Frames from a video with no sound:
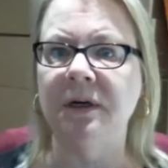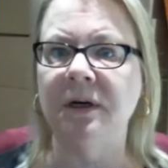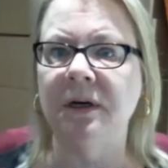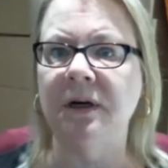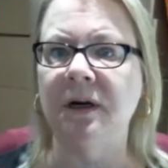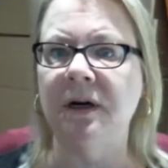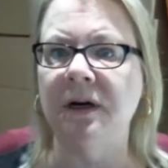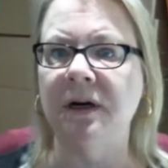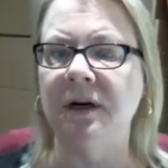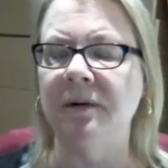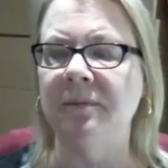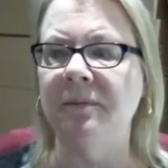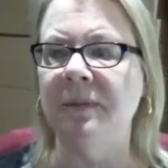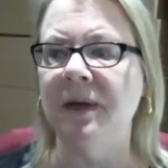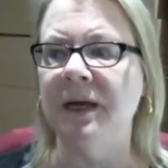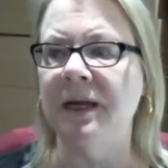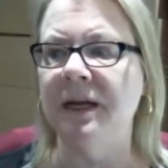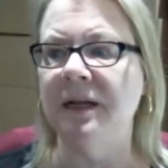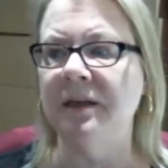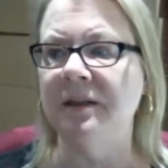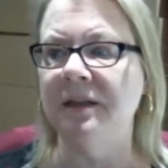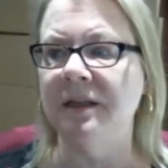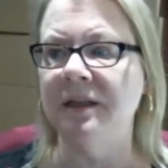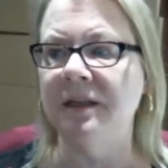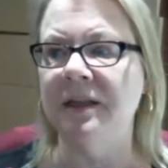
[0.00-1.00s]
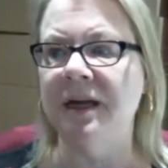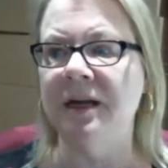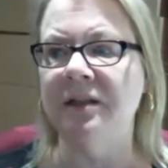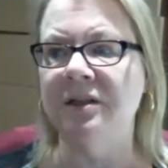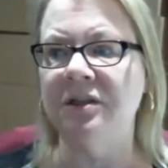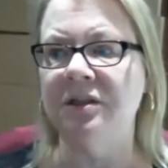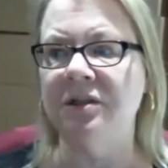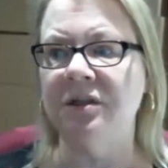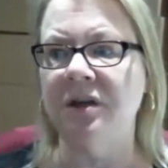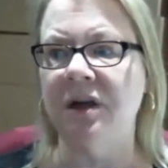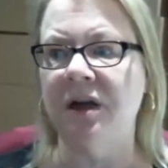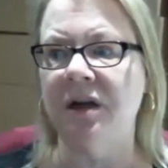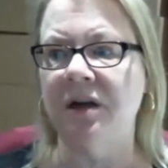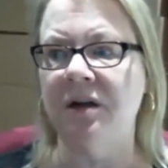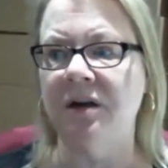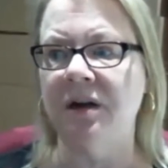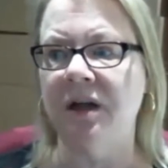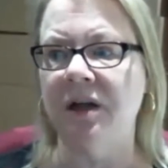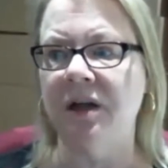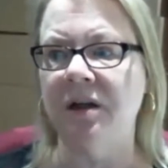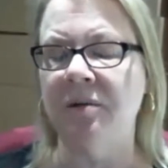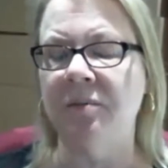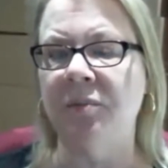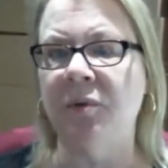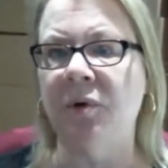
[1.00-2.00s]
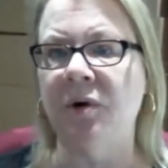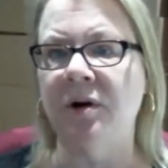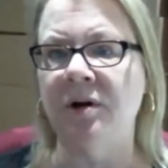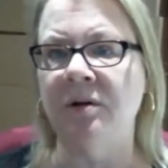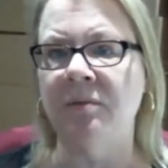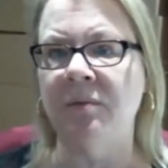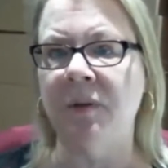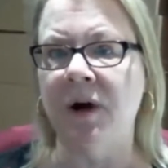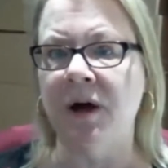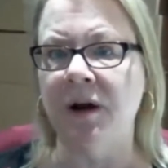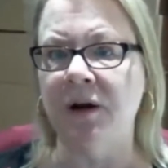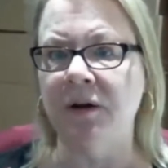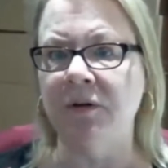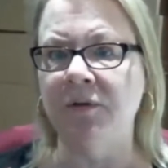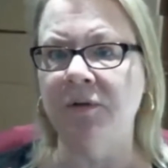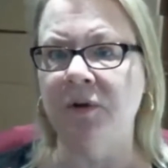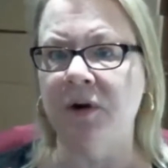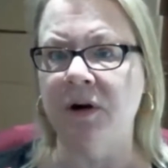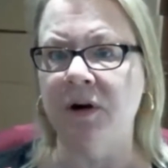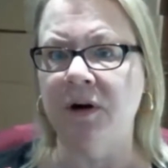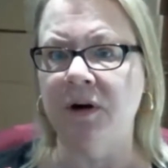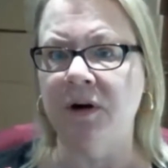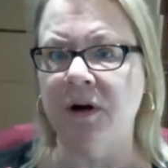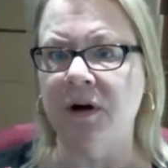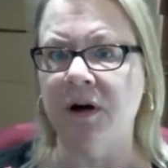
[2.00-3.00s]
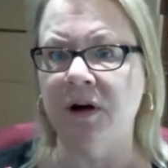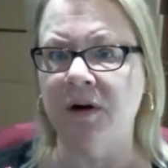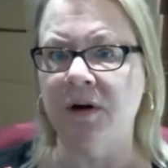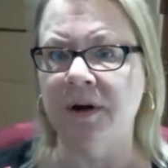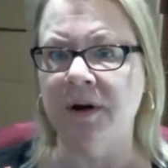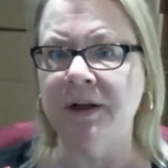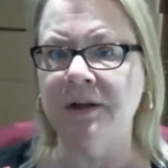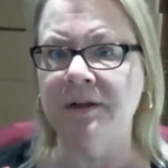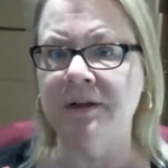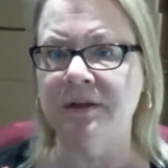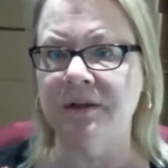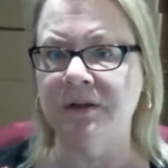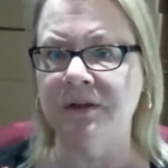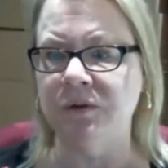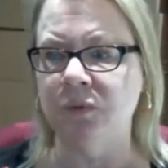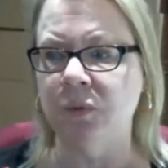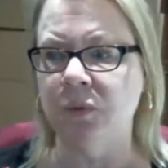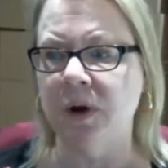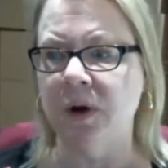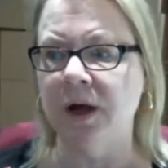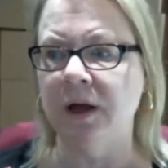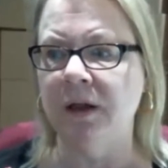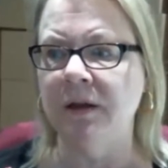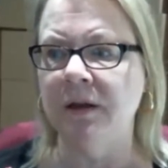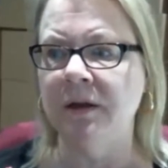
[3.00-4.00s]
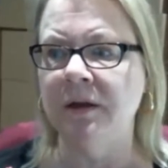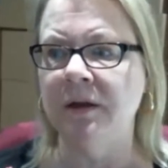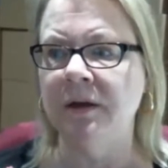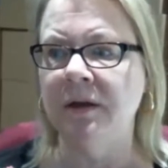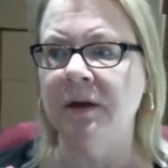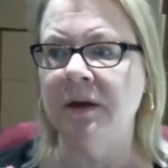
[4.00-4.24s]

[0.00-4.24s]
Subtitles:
And I think that's an important model for our RNs as well.